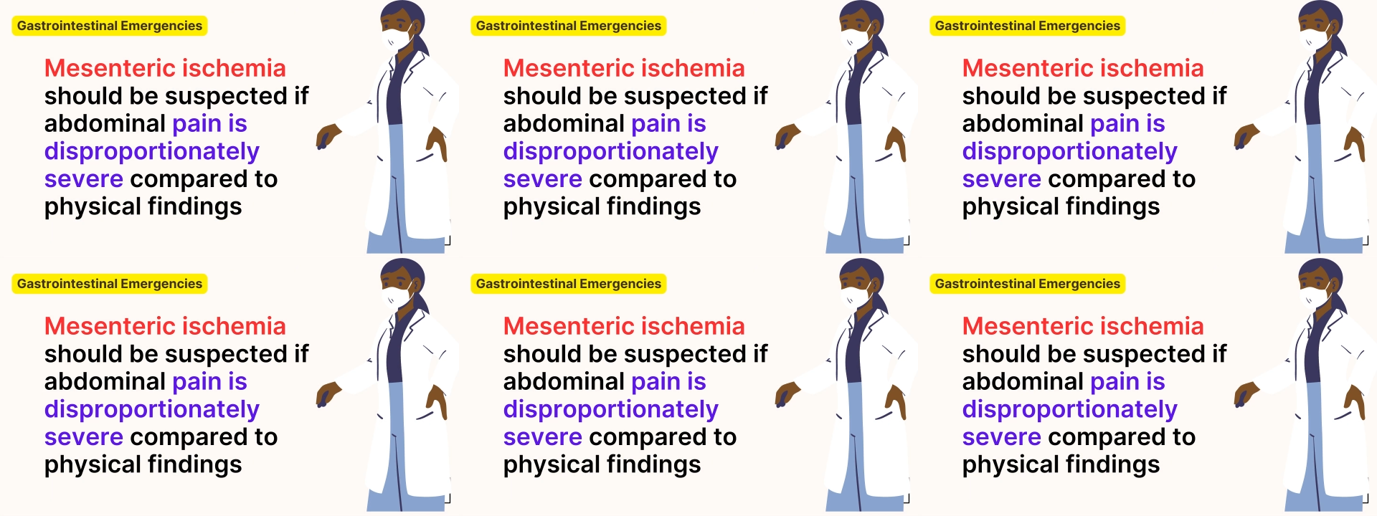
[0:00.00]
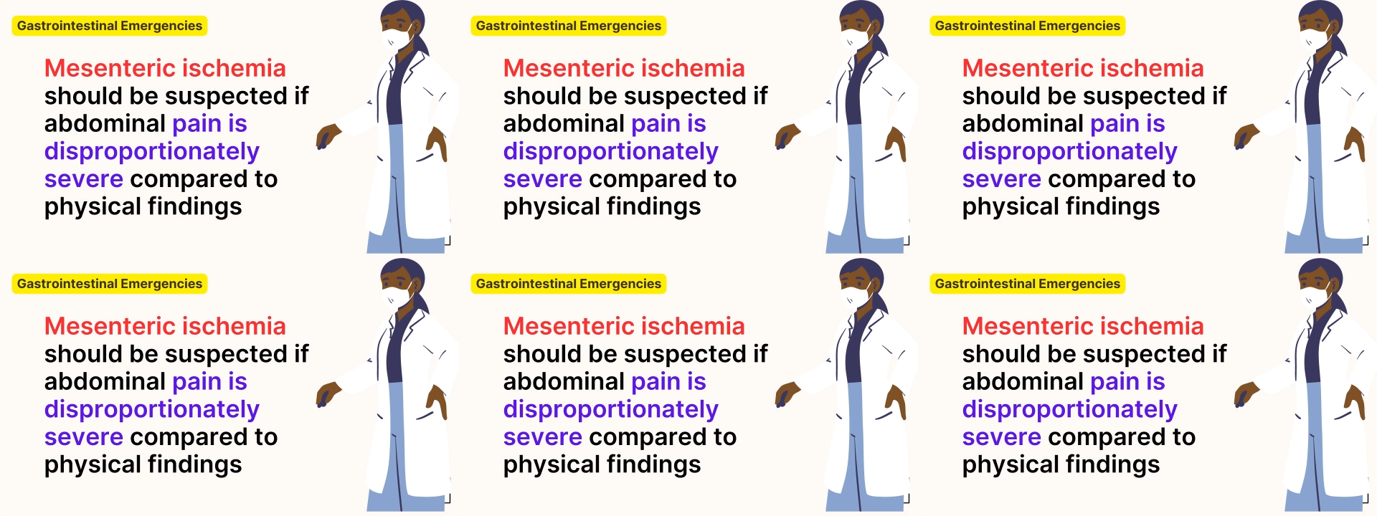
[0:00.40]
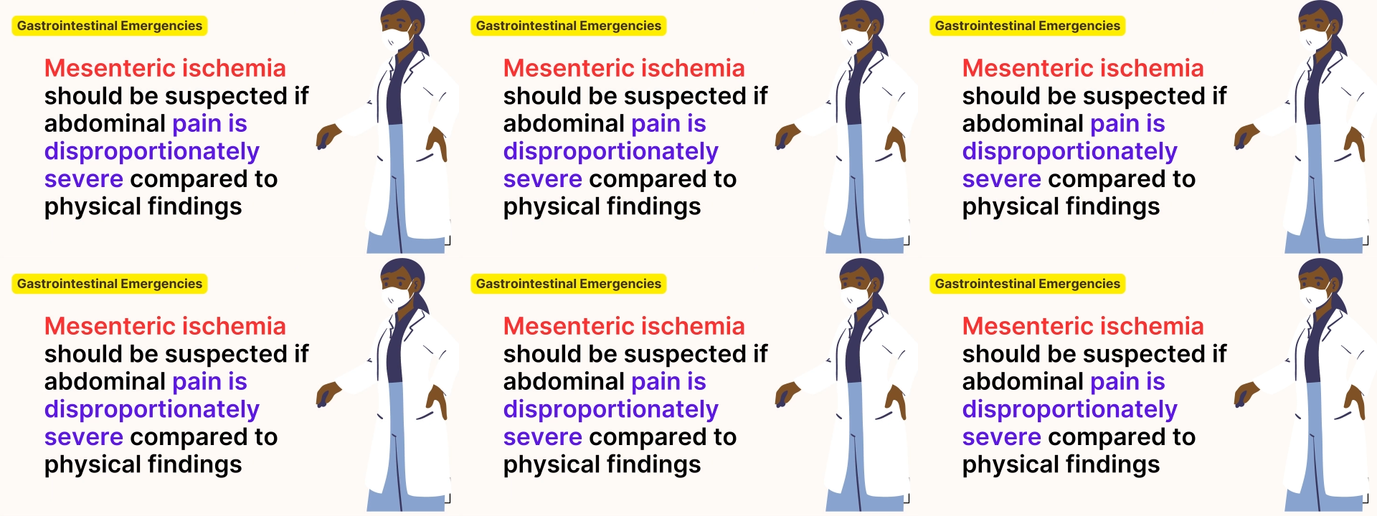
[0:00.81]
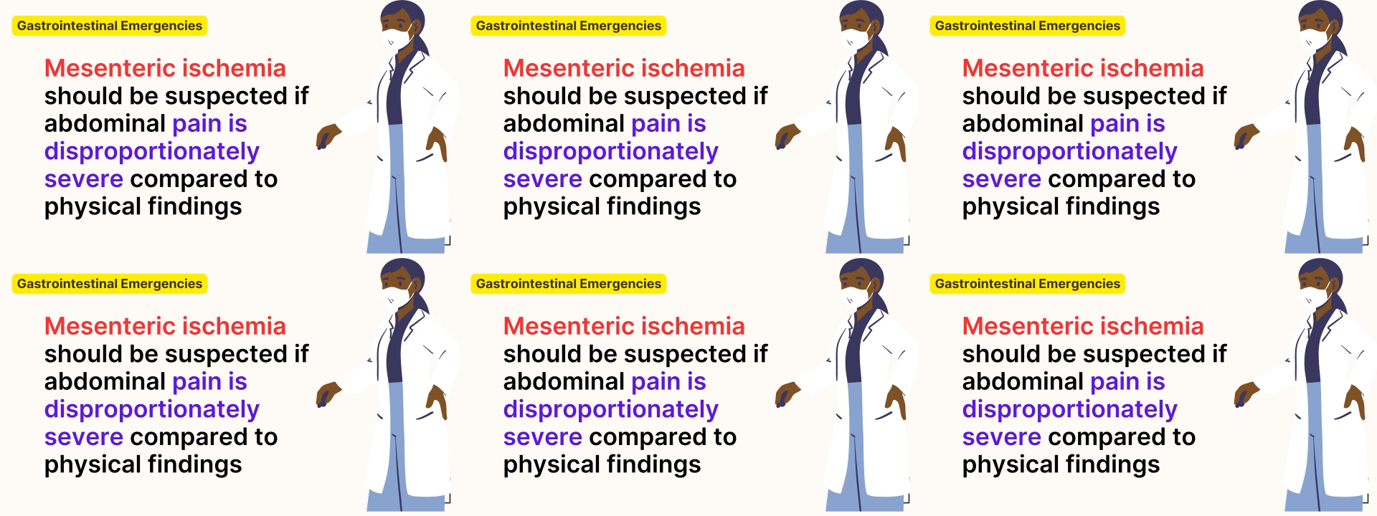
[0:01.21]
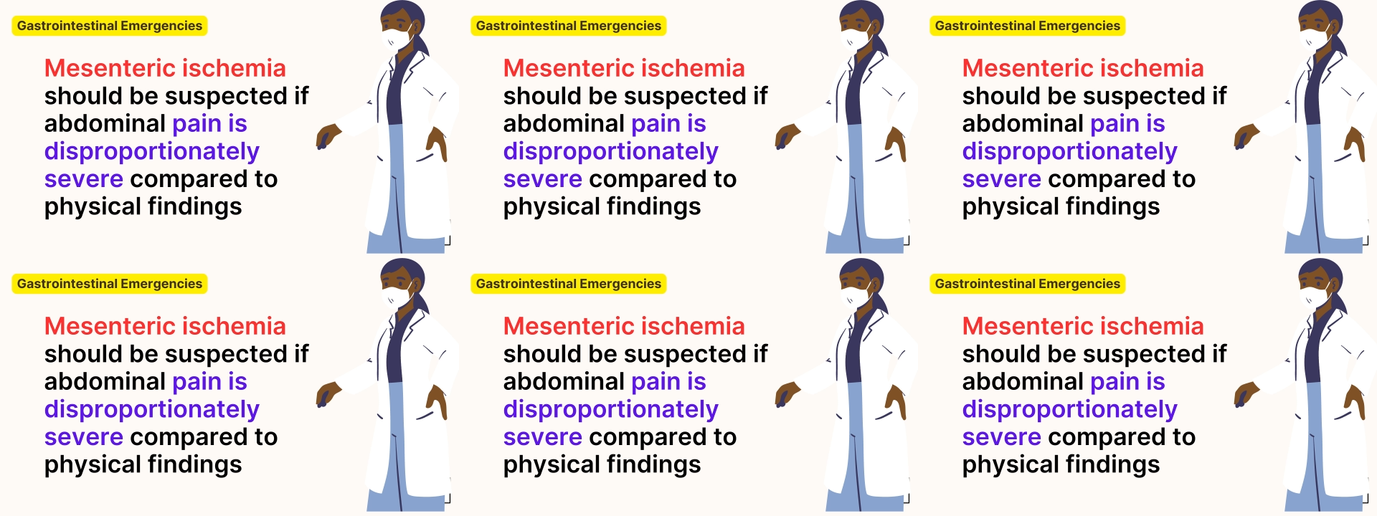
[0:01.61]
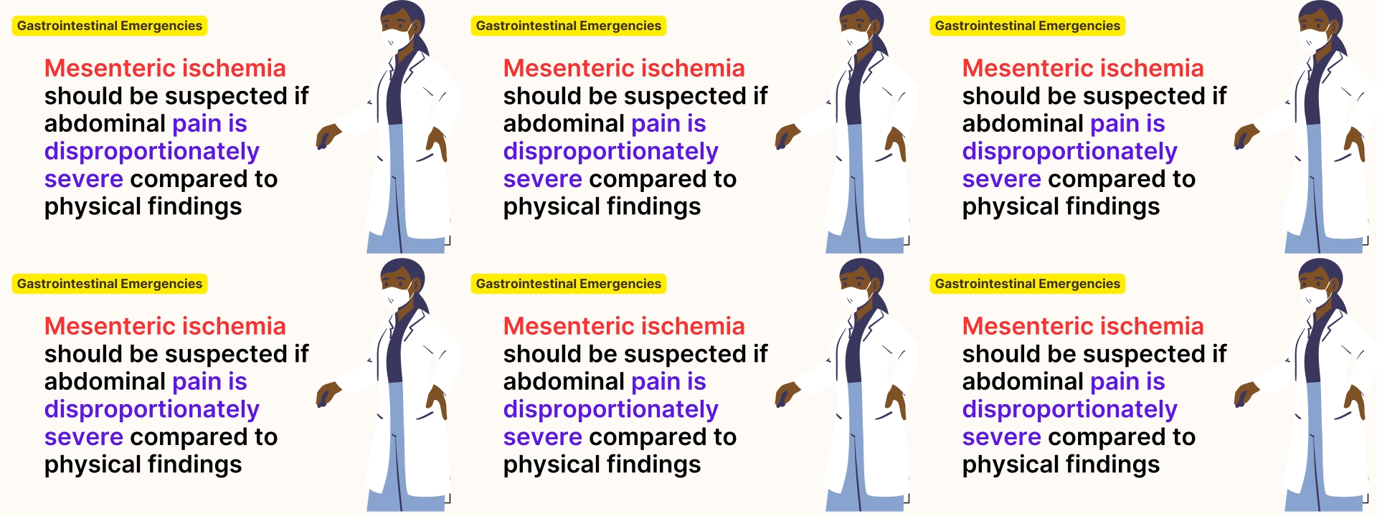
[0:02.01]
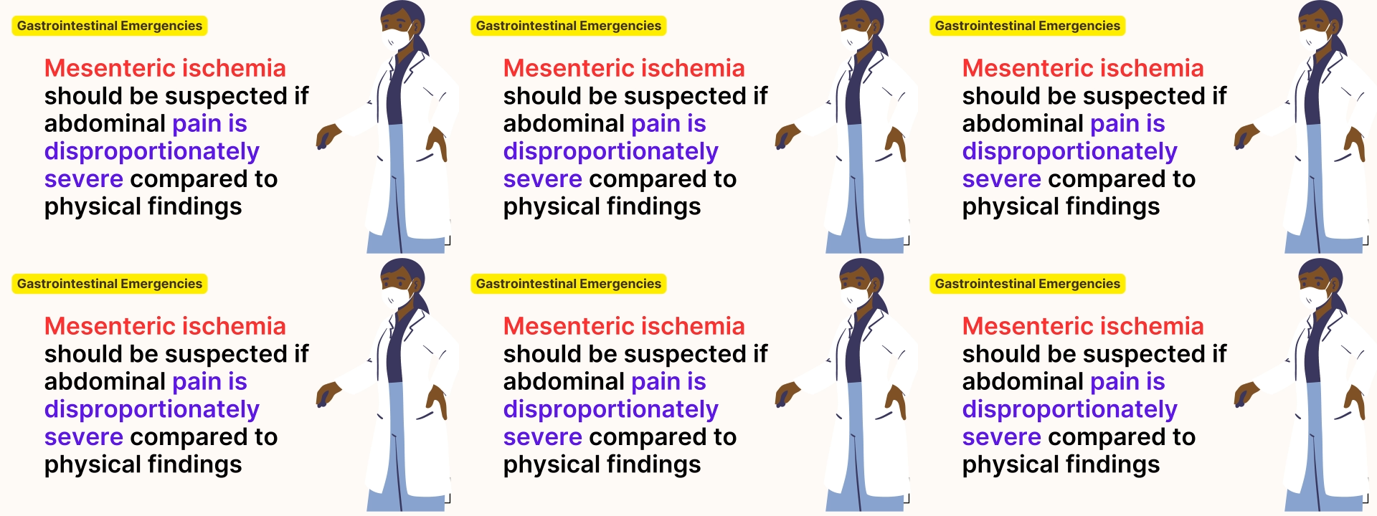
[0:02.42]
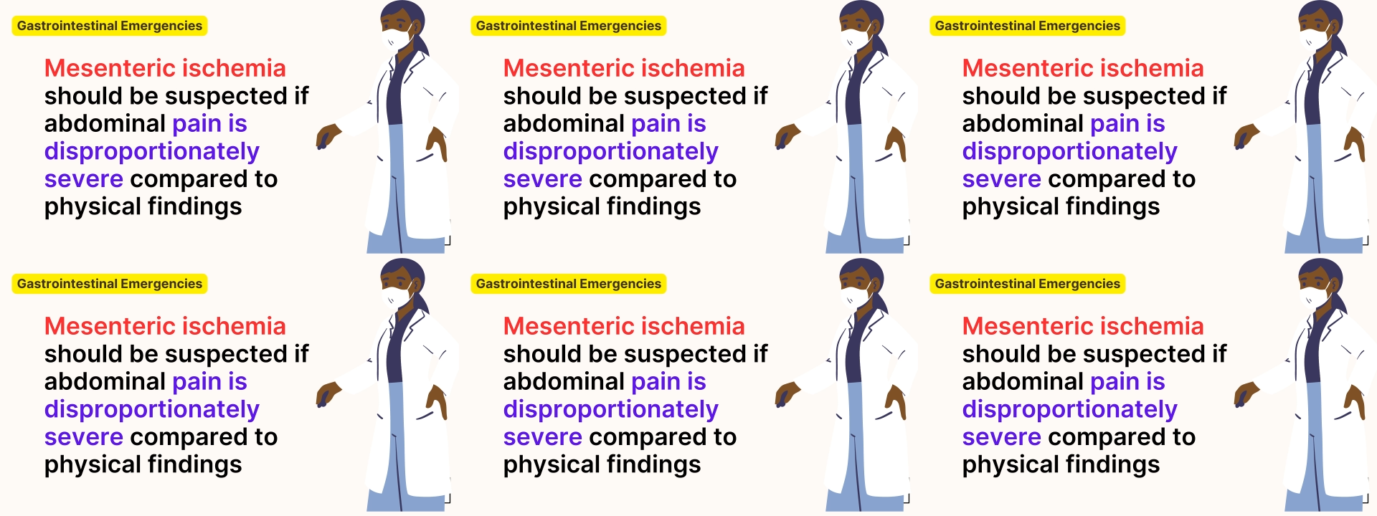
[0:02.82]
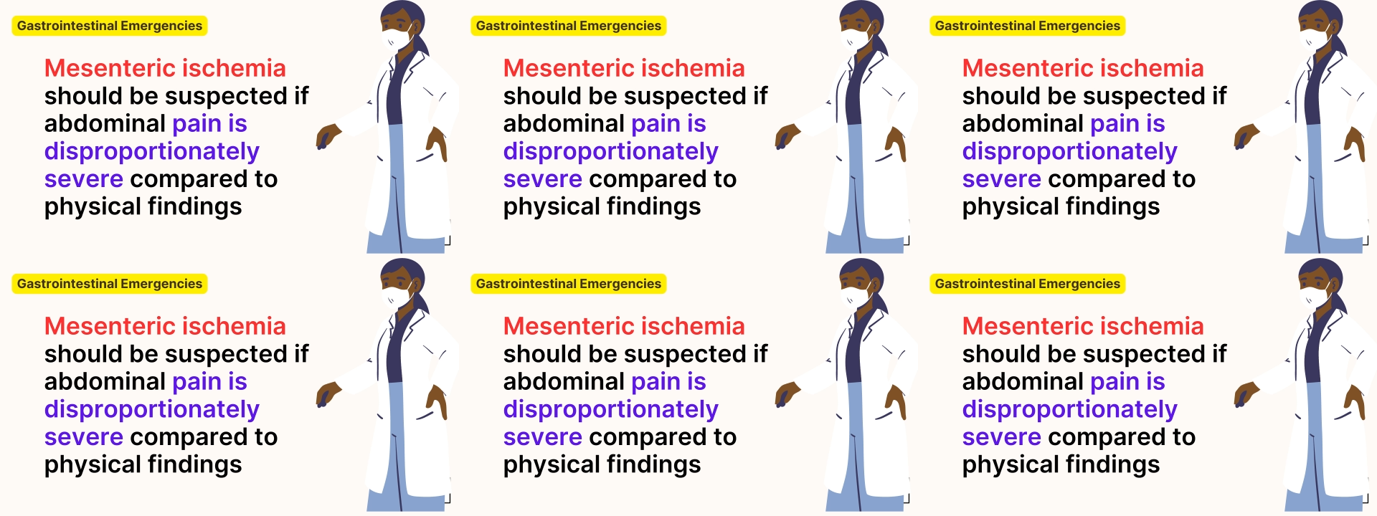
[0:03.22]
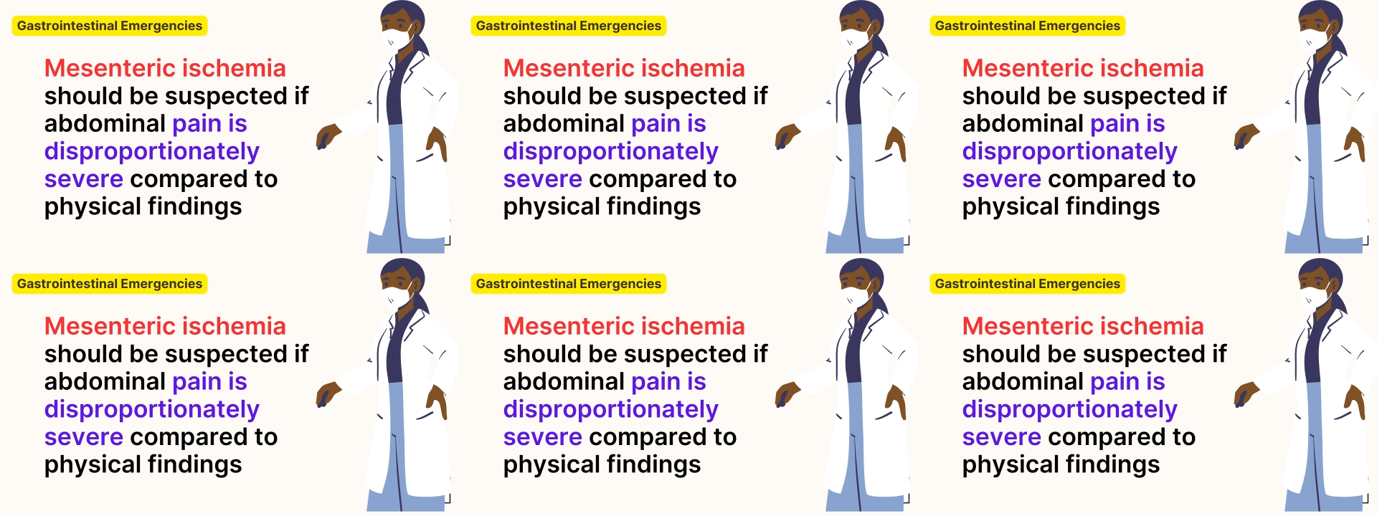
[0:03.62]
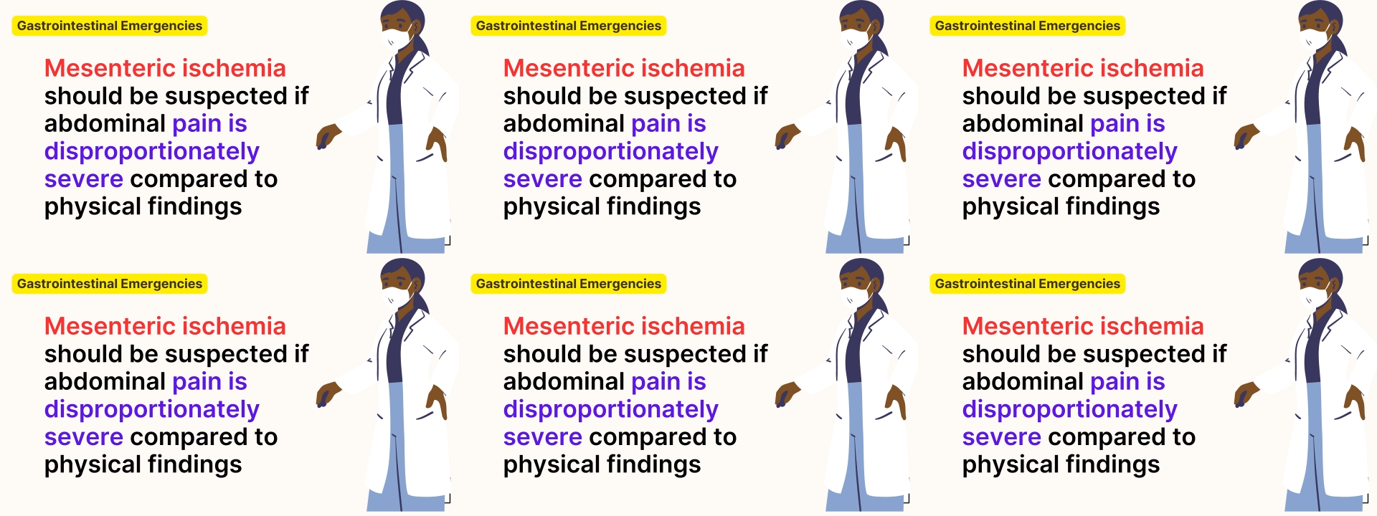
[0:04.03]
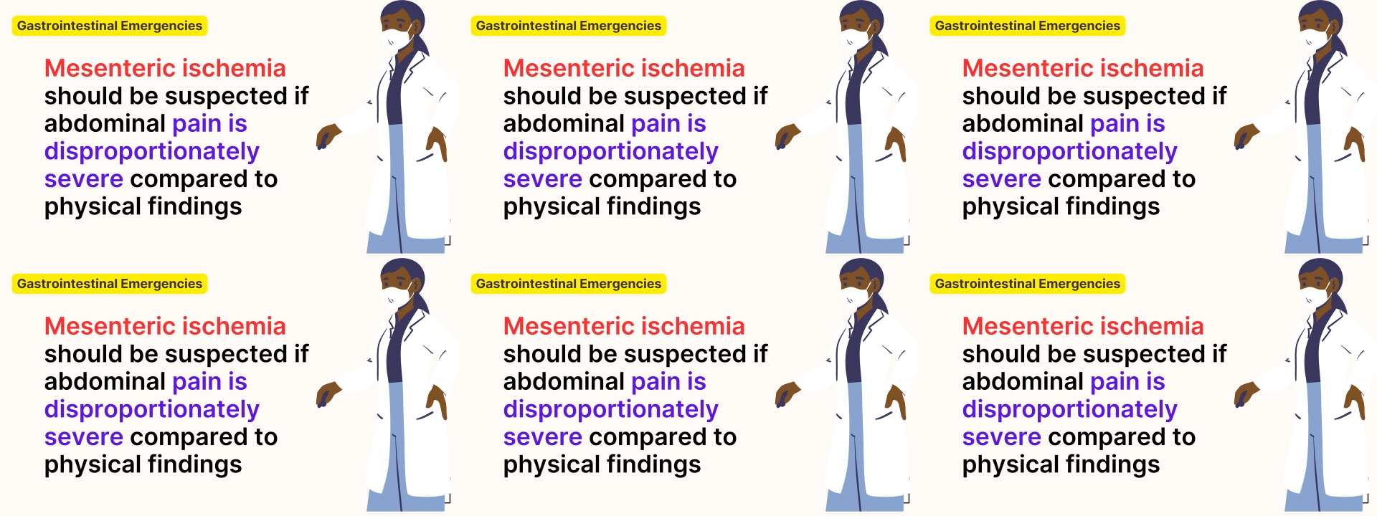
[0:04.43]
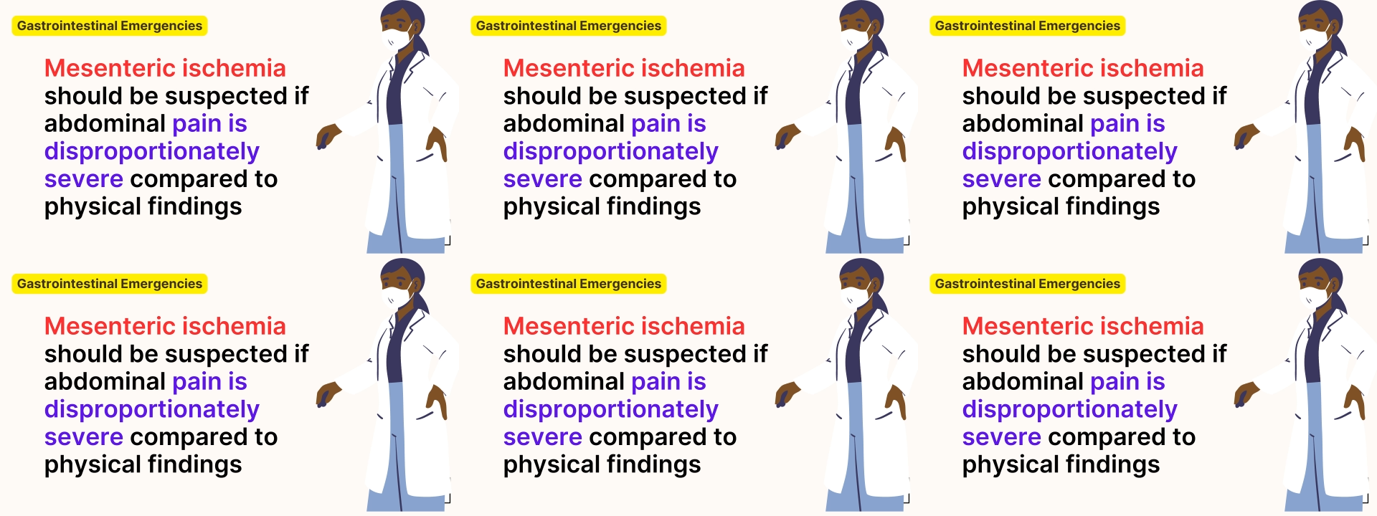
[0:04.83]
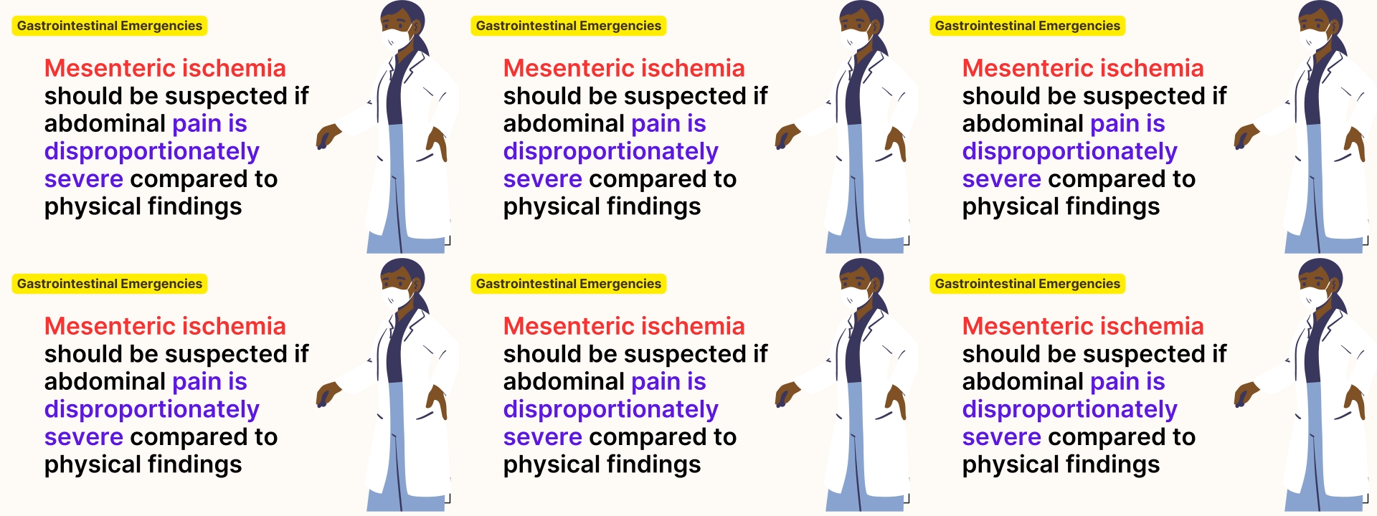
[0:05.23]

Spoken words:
Nobody's mouth can be seen.